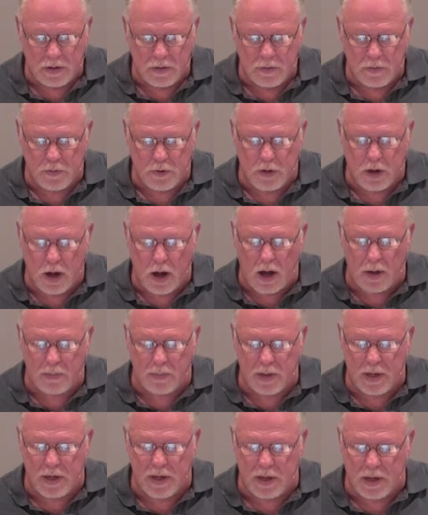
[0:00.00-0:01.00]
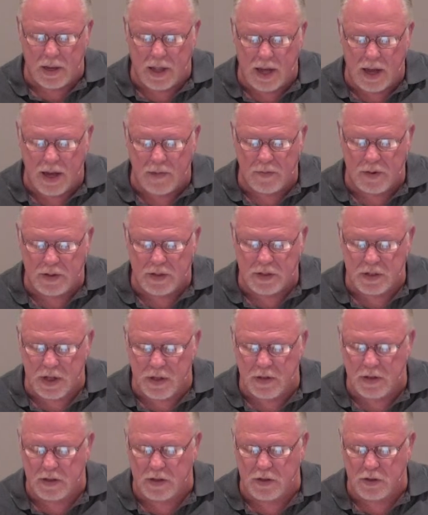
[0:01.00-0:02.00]
For God, being alive has
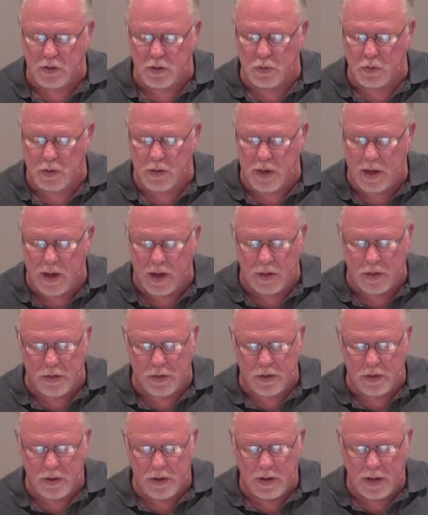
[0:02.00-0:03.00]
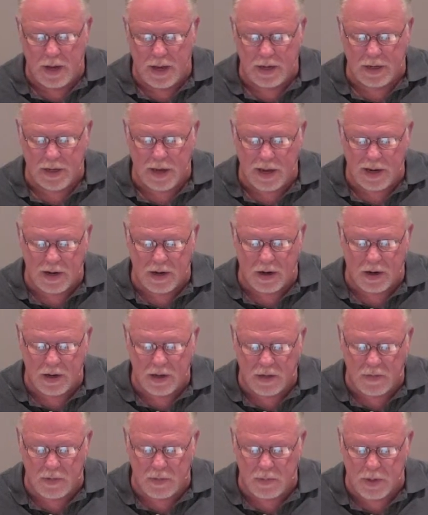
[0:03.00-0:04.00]
nothing to do with death and cannot
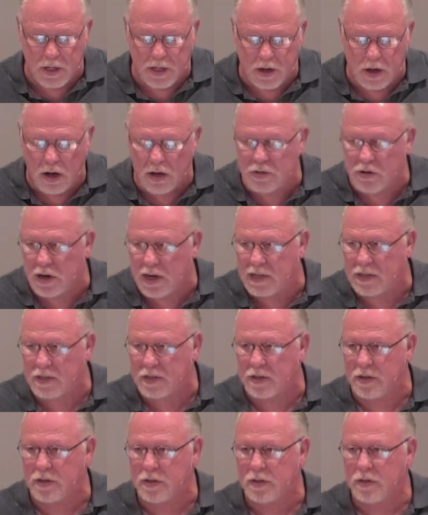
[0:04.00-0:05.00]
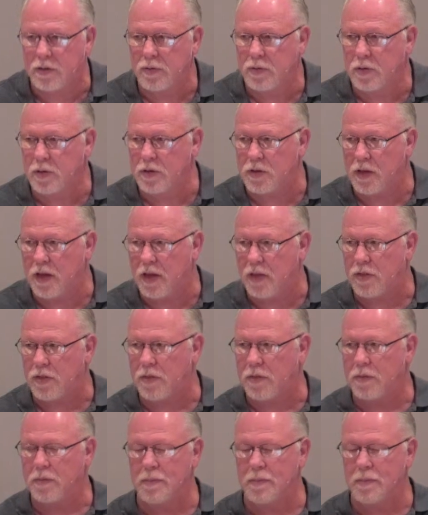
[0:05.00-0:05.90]
even be contrasted with death.